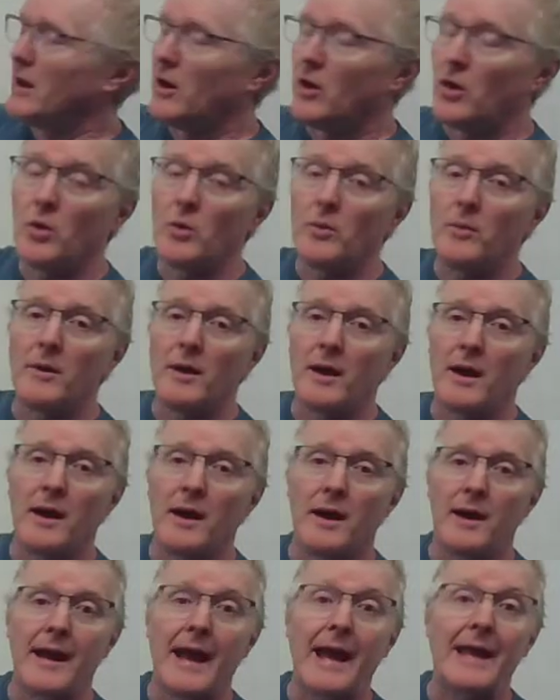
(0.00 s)

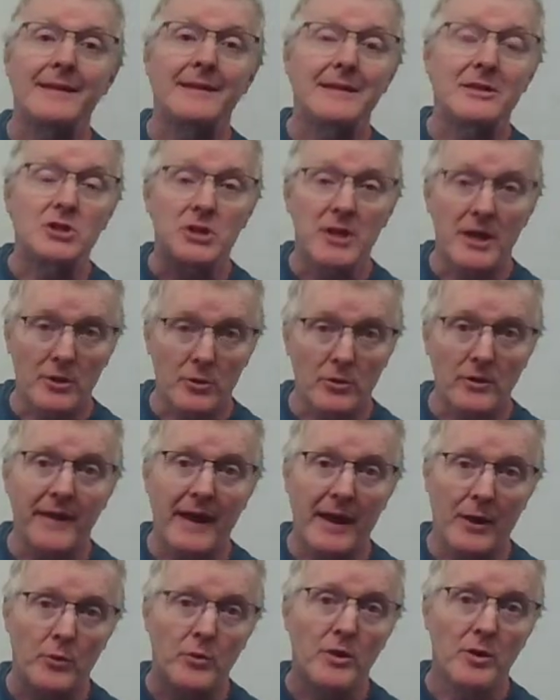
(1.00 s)
And in general,
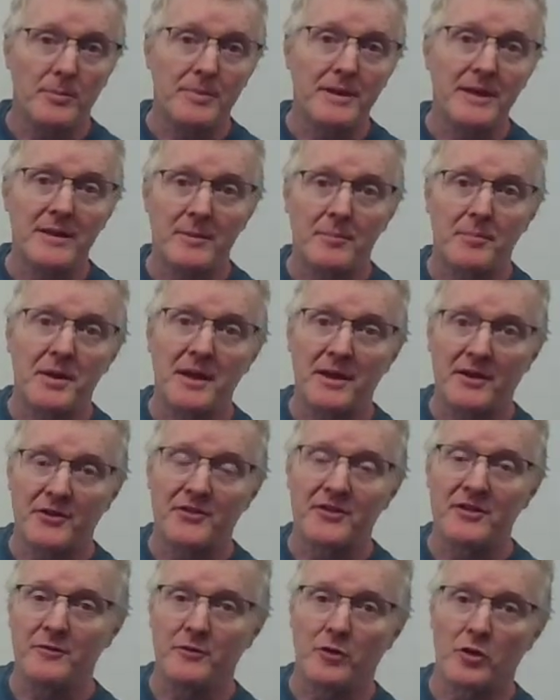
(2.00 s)
that will be the
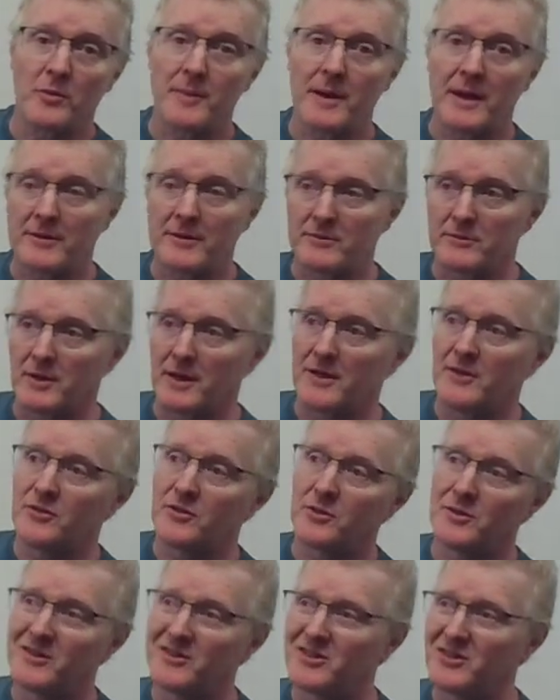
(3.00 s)
PLC format, right?
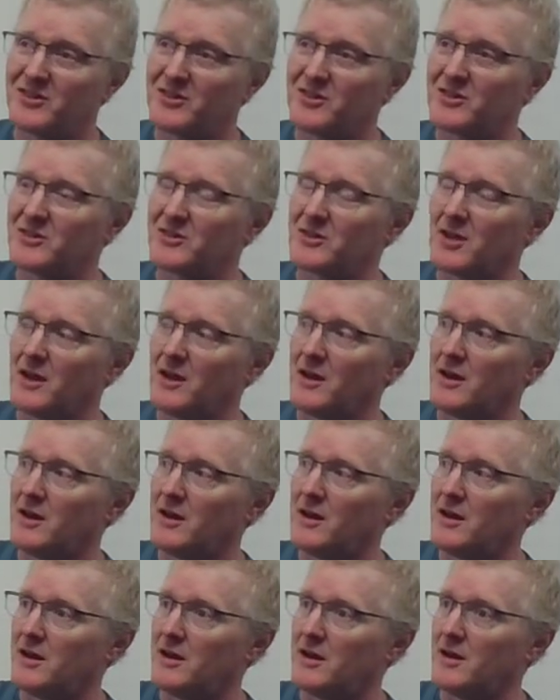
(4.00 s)
So this is
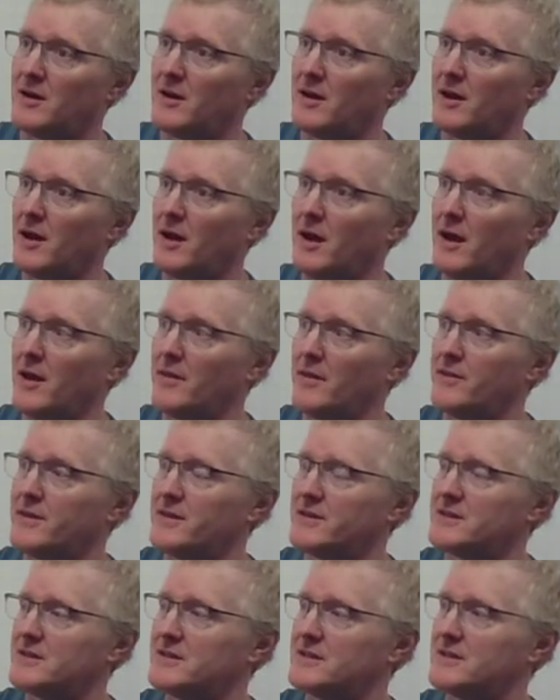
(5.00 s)
the
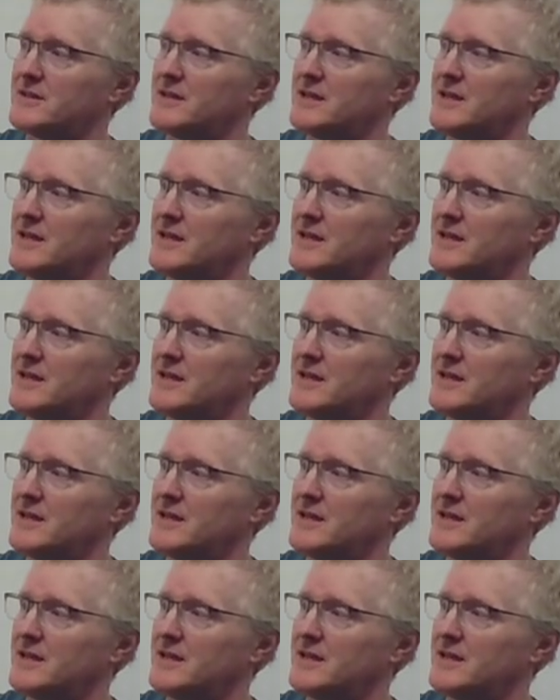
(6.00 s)
this is